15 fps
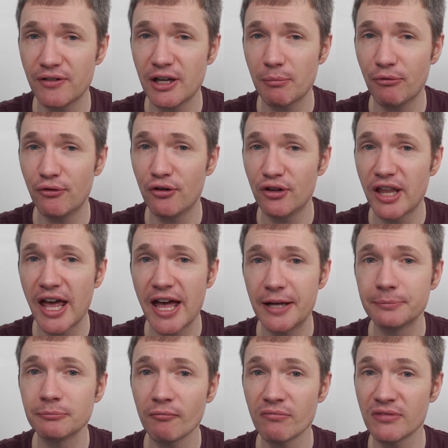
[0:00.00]
I think I prefer
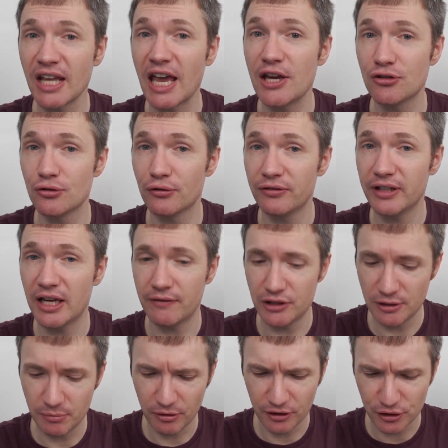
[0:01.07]
their hazelnut
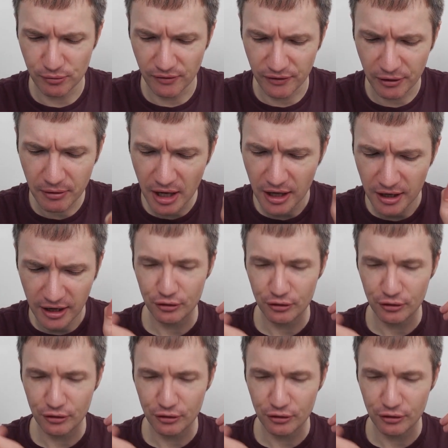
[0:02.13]
flavour, to be honest with you.